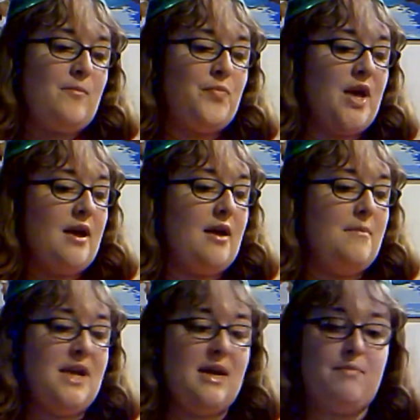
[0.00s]
the
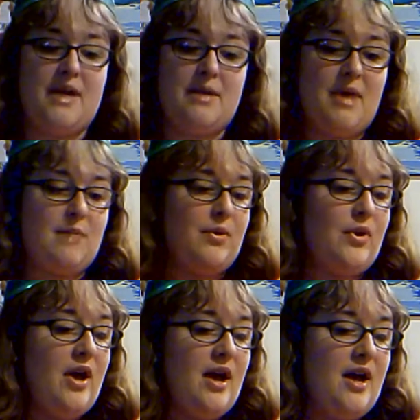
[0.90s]
mini beanbag
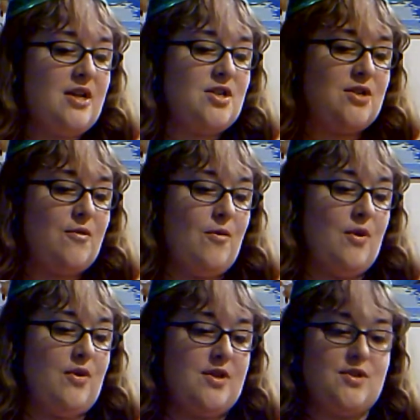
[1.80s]
plush
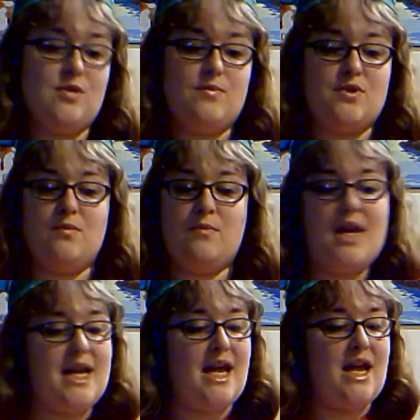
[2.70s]
or the Tsum Tsum
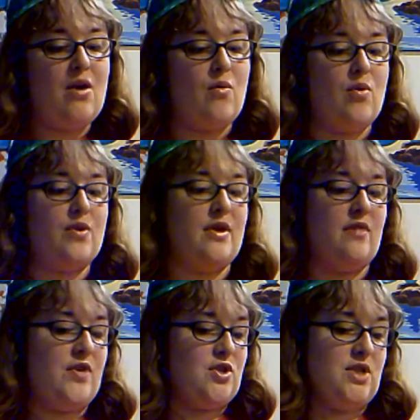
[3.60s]
mini or the
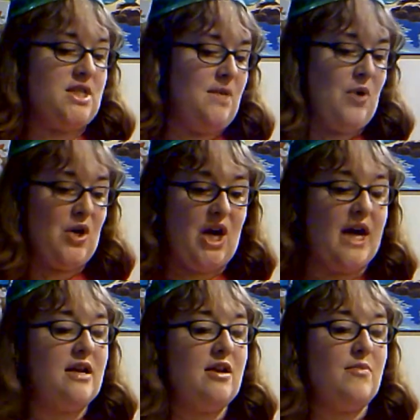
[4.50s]
official Disney park
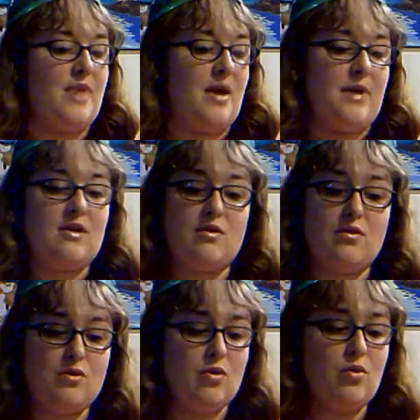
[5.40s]
item. That'd be
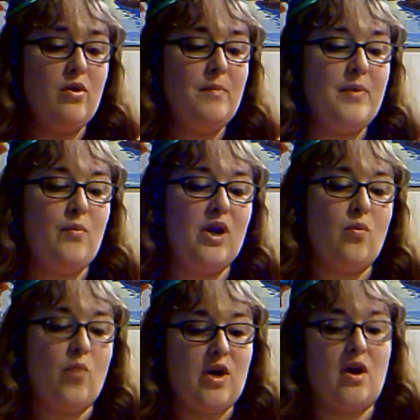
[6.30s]
cool. But we're gonna
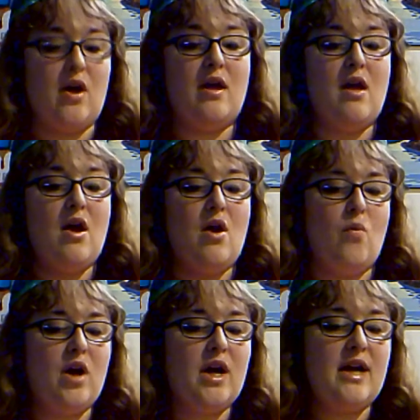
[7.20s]
work.
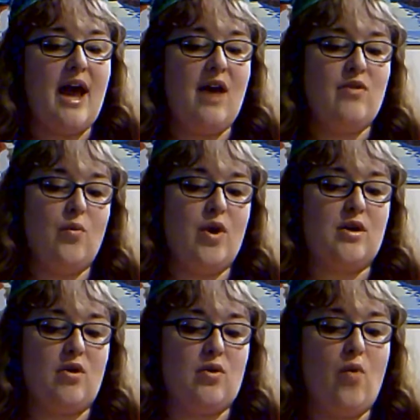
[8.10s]
We're gonna have the
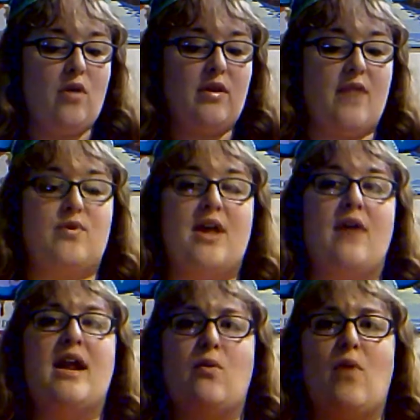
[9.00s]
work on the Walt Life
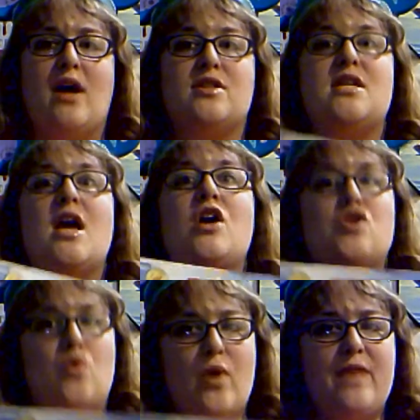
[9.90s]
Without Any Wilds
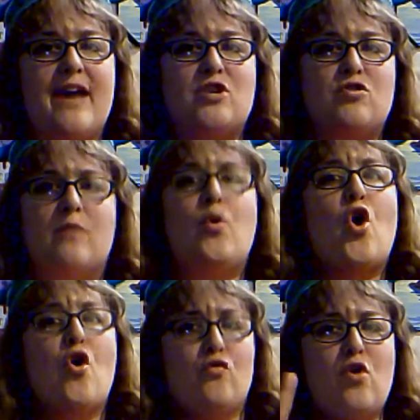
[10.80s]
to win that trip
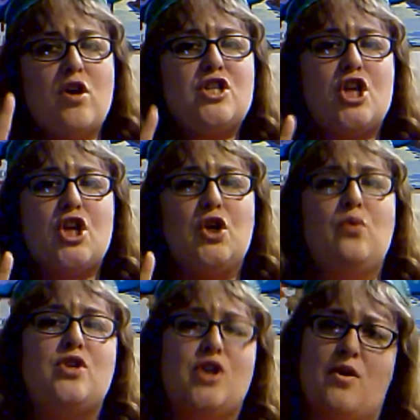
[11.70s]
for
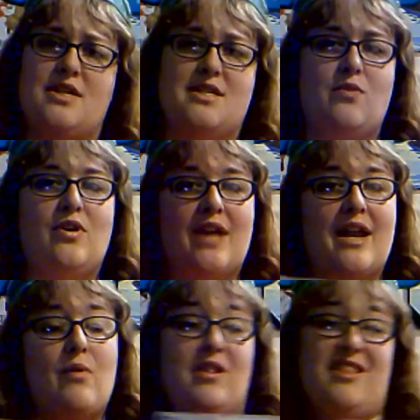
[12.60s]
two to go to Disney World. And
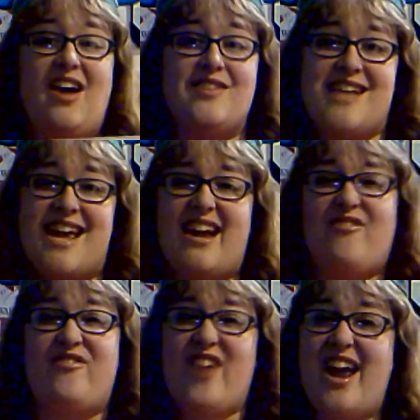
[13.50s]
I would love to take a
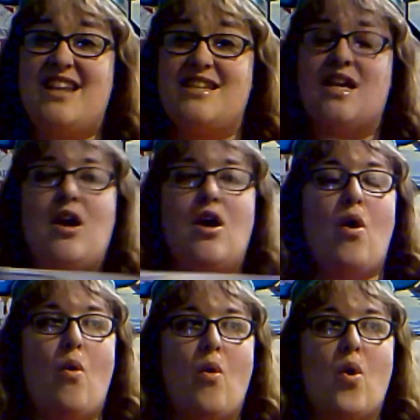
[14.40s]
friend
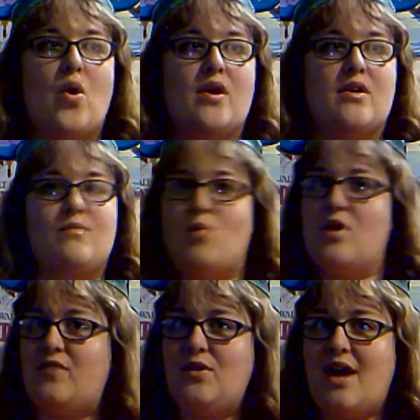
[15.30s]
or one
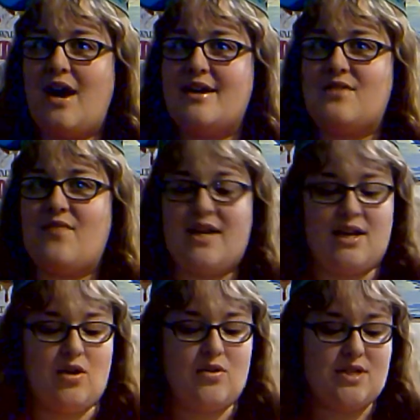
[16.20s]
of you guys if I
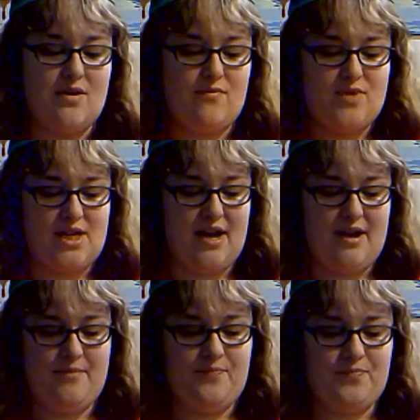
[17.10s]
get close enough to
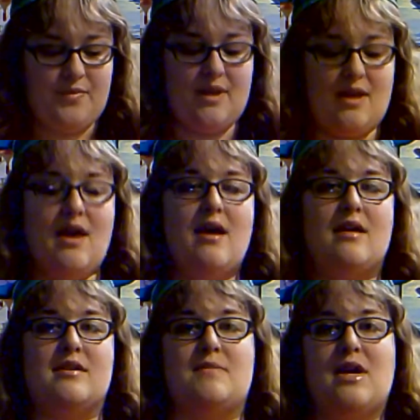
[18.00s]
you.
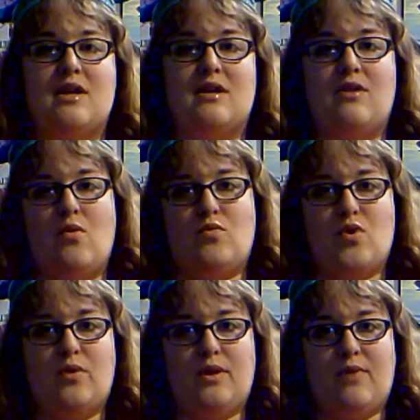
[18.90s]
Because I'm not gonna go
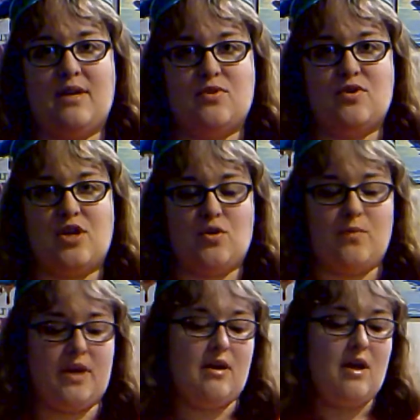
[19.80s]
totally random stranger,
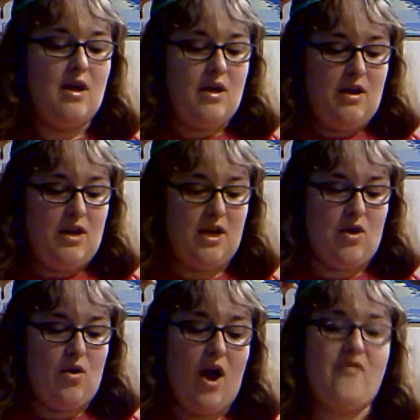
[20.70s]
but you
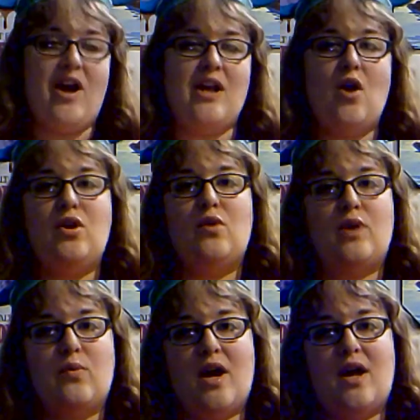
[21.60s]
know, if I know you
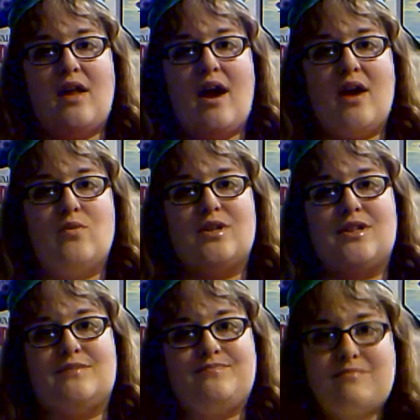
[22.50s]
really well, I
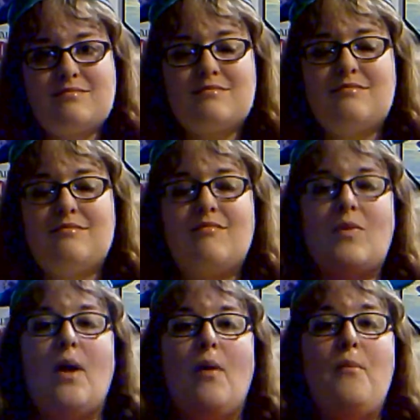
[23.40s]
will
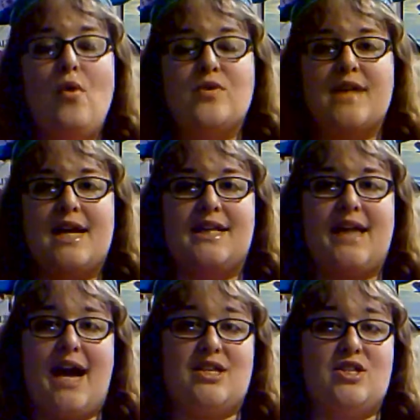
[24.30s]
most likely
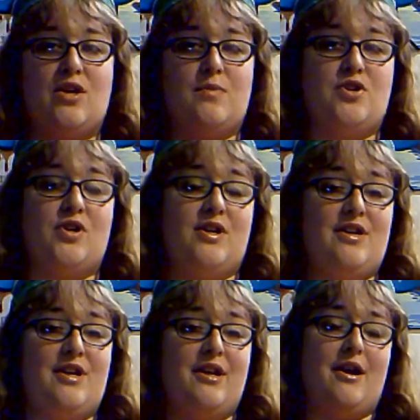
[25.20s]
ask you. But you're gonna,
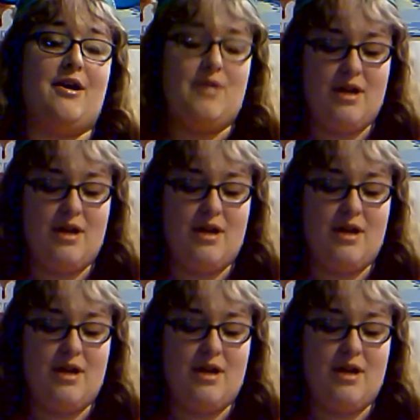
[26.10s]
you know,